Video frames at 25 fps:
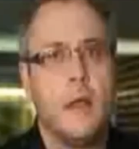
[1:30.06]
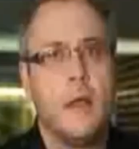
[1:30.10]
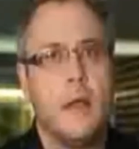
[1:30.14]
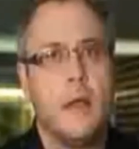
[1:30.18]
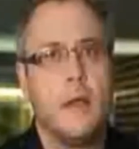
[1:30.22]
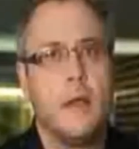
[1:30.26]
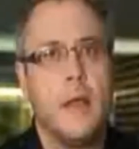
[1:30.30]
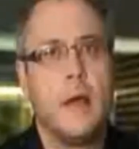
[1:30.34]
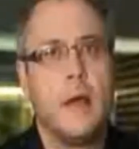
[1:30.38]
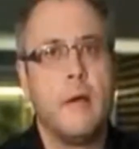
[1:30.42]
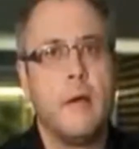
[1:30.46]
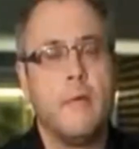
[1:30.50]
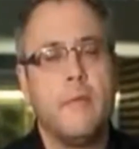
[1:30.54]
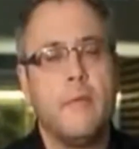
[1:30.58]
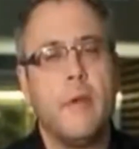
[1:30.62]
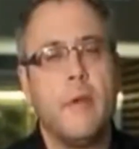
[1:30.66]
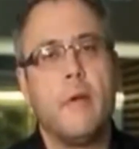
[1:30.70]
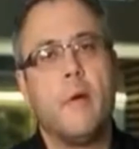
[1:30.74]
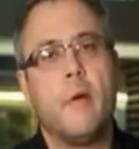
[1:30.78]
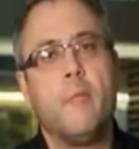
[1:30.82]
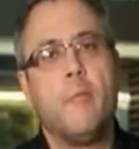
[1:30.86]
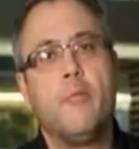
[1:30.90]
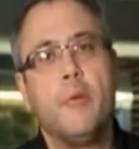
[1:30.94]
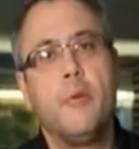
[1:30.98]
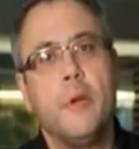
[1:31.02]
Now, there
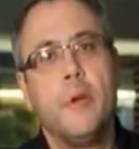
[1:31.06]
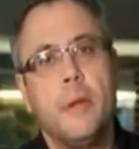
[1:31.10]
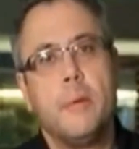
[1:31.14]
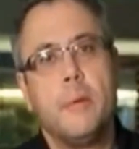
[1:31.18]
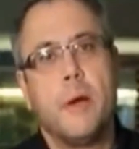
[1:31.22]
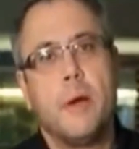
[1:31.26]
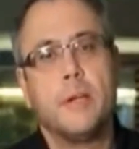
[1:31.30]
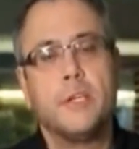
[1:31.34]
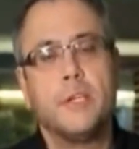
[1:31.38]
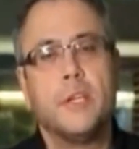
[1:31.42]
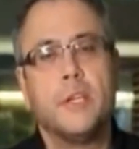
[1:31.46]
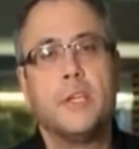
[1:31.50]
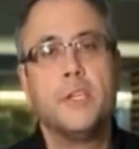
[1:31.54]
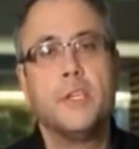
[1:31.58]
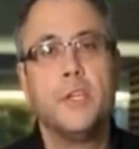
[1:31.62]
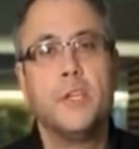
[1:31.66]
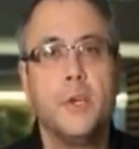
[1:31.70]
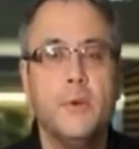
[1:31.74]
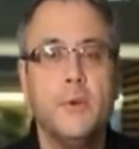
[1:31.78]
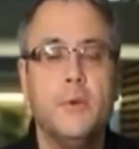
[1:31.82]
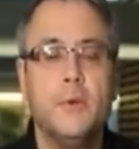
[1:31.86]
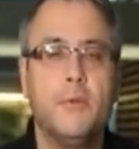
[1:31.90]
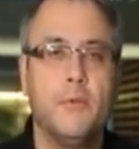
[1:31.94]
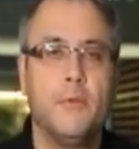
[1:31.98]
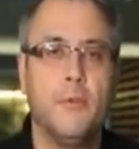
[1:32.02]
are pretty much
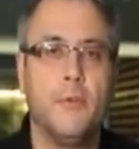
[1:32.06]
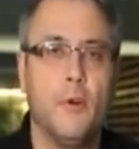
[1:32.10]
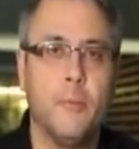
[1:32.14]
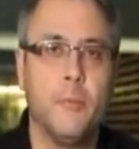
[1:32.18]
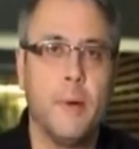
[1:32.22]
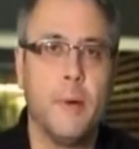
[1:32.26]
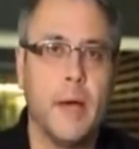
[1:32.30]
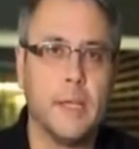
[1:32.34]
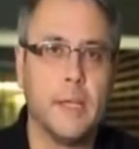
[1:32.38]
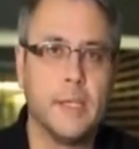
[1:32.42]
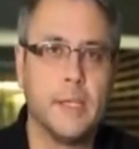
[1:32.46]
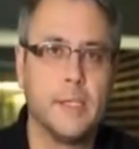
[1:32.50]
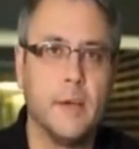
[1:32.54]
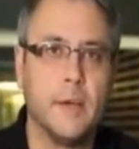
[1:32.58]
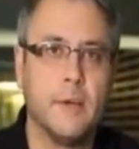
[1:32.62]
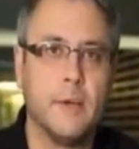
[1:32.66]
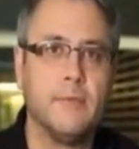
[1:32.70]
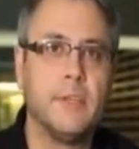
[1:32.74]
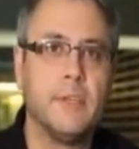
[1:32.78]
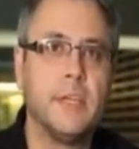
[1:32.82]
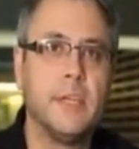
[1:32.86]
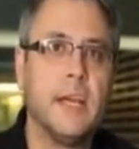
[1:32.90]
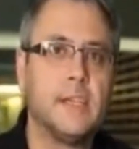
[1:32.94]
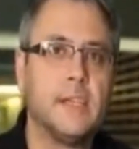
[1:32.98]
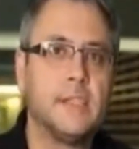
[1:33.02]
two formats of
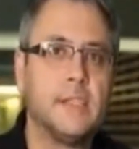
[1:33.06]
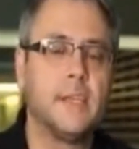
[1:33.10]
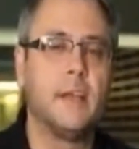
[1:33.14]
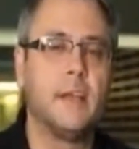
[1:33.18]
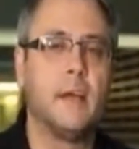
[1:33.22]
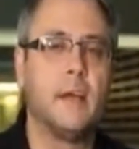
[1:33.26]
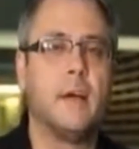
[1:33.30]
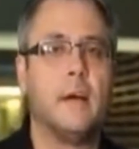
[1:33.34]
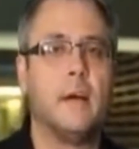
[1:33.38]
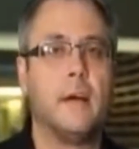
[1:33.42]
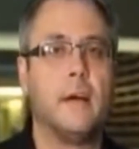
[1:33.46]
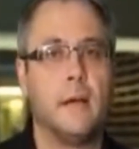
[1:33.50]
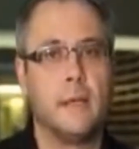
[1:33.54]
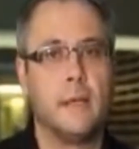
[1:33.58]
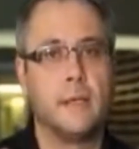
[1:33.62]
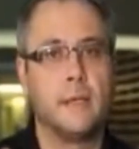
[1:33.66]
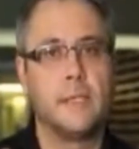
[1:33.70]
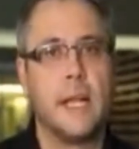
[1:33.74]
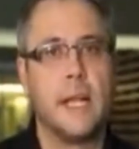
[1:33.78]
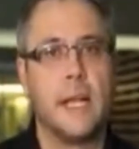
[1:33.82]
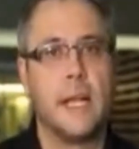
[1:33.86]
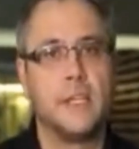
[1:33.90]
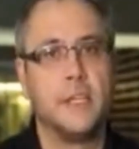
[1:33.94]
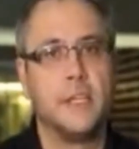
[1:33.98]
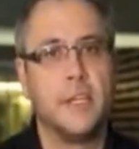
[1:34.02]

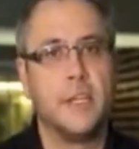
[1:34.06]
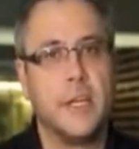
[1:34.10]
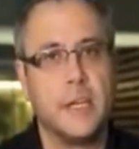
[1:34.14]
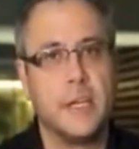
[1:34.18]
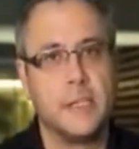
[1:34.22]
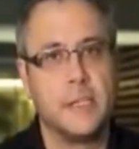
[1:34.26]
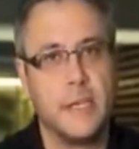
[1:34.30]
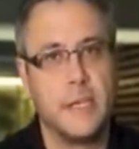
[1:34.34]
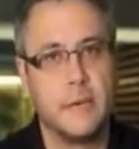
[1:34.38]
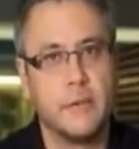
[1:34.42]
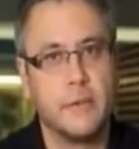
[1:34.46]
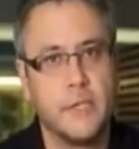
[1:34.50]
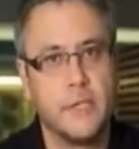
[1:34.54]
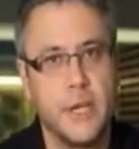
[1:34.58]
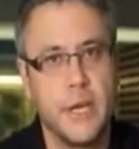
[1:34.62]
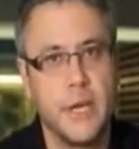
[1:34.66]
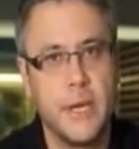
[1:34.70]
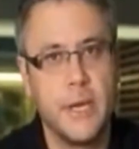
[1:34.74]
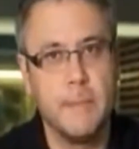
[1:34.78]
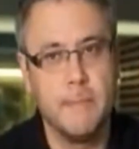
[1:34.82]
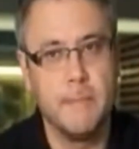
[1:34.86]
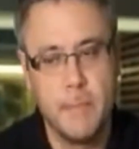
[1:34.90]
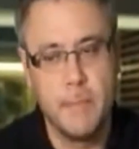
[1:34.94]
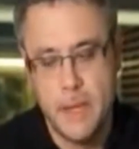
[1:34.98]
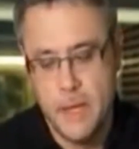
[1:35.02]

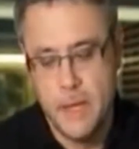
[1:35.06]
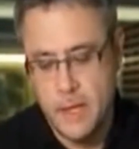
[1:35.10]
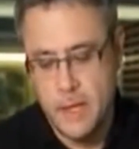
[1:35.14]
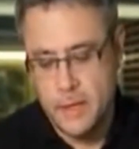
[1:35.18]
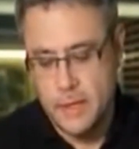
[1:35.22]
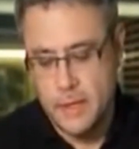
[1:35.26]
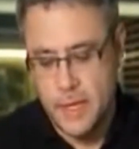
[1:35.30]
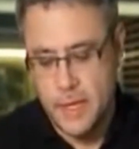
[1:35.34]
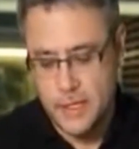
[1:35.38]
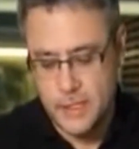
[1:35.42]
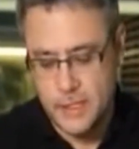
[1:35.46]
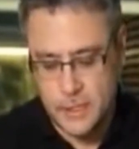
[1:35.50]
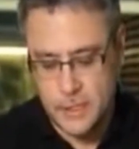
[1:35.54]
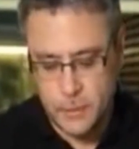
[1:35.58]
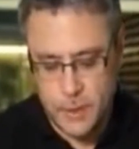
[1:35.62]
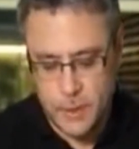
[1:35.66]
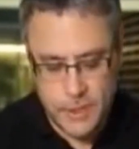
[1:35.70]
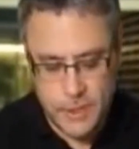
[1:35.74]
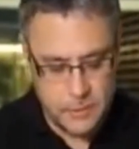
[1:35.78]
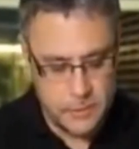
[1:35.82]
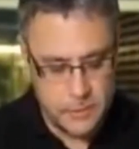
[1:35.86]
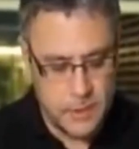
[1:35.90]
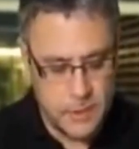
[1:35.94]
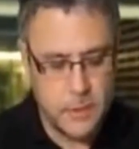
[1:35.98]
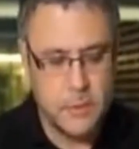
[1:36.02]
DSLR/DSLT. There's the
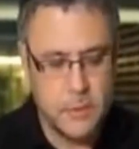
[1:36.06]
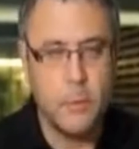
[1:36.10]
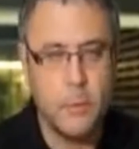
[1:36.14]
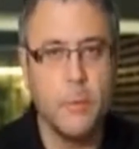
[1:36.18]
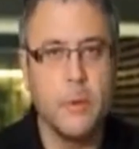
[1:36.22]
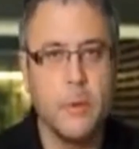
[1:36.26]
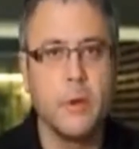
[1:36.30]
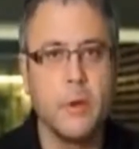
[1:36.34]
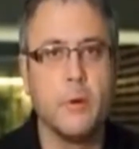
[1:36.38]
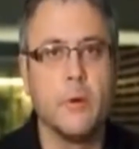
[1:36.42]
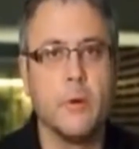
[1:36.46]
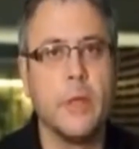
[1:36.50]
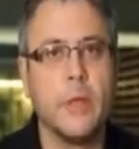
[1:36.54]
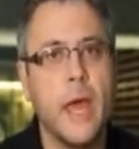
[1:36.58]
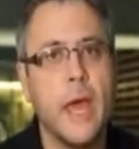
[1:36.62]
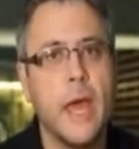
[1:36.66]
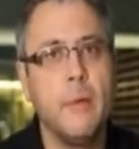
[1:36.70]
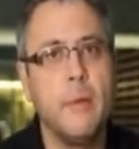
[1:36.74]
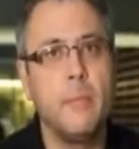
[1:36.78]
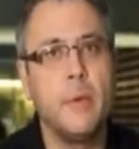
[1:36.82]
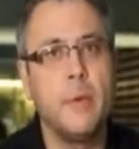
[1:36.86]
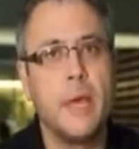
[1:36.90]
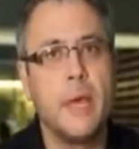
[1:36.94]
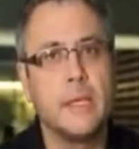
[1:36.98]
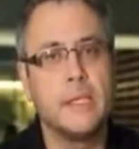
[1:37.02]
ones with what we call the
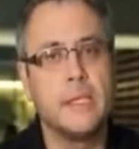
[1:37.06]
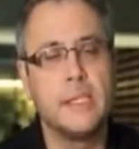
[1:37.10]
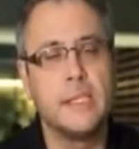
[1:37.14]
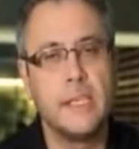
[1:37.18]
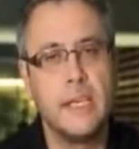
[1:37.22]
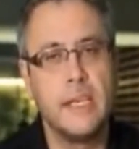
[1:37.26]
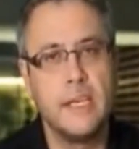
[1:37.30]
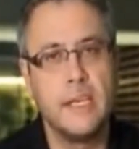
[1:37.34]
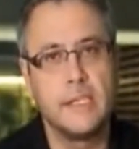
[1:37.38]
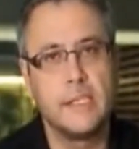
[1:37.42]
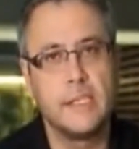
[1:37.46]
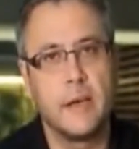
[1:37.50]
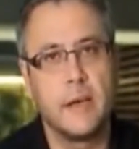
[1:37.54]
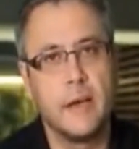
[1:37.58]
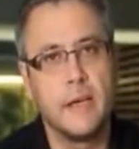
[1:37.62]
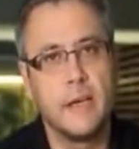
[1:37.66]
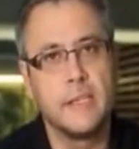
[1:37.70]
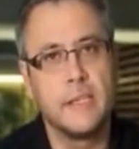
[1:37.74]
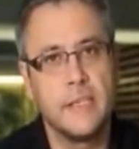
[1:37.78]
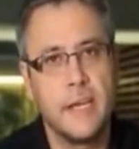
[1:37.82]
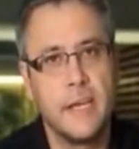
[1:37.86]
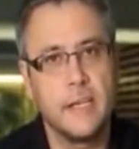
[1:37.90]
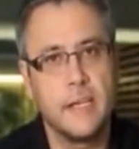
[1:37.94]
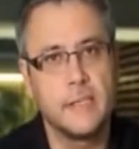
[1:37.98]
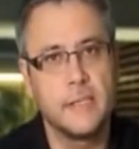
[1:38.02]
Aps-C size
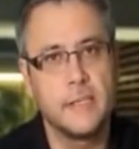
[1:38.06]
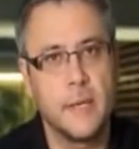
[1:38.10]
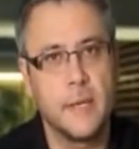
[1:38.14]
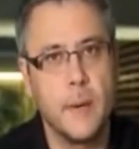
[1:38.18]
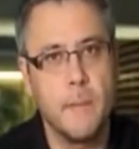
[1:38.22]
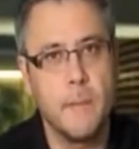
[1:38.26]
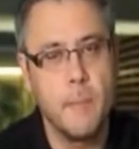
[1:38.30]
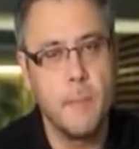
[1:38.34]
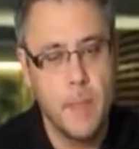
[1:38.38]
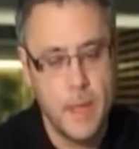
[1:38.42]
sensor,